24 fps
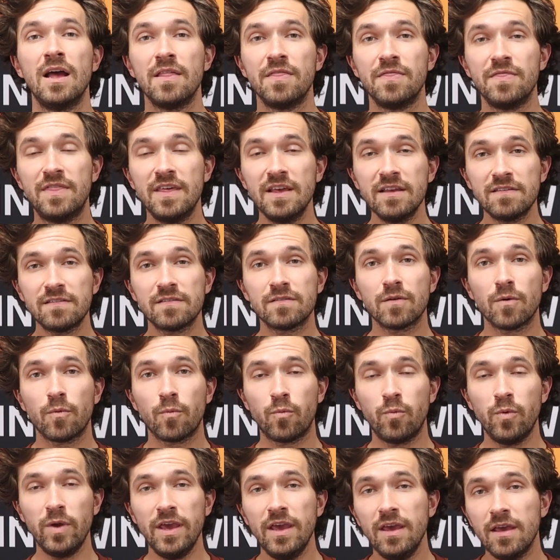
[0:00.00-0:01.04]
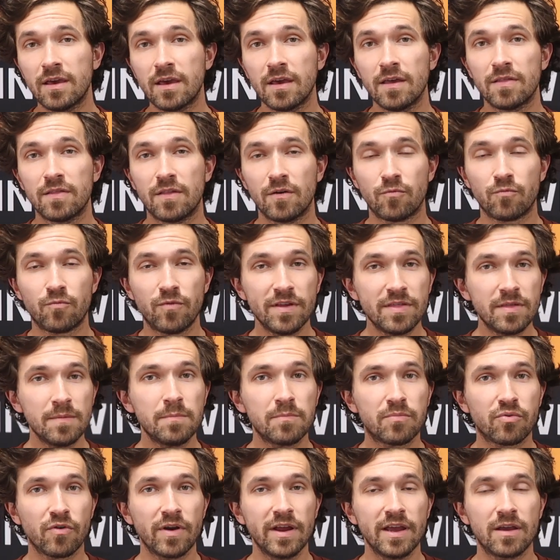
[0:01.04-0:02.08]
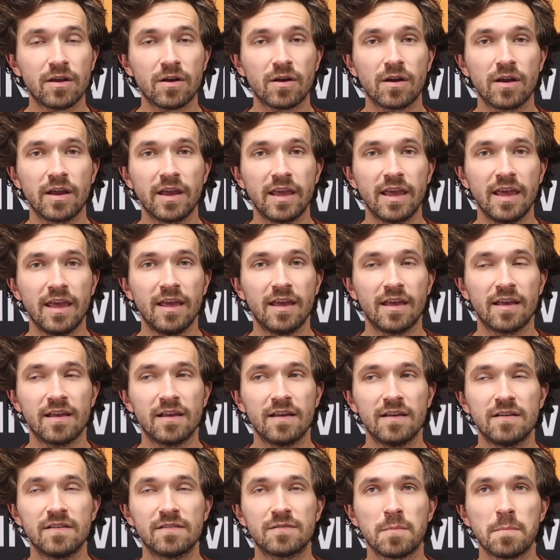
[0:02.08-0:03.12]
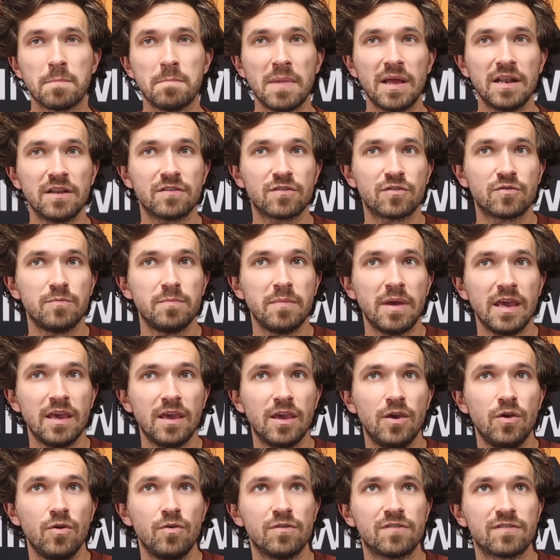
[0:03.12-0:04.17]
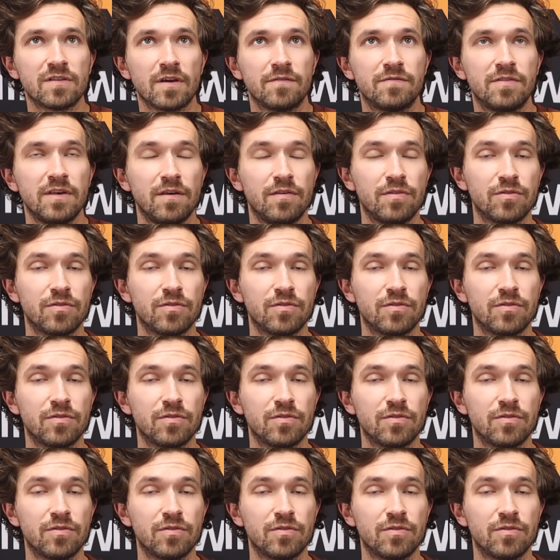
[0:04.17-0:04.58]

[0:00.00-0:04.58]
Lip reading: This week, the Rhythm Breaker is meant to make use of the